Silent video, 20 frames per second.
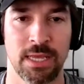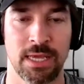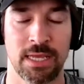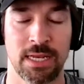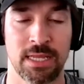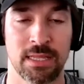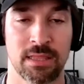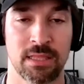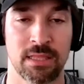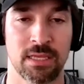
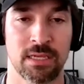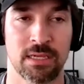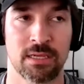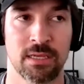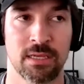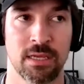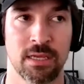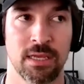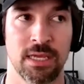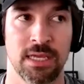And I think
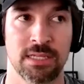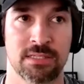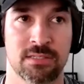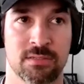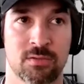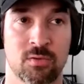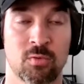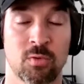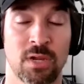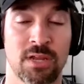
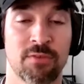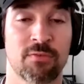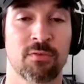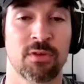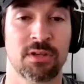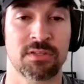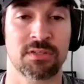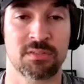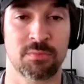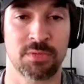it's great for us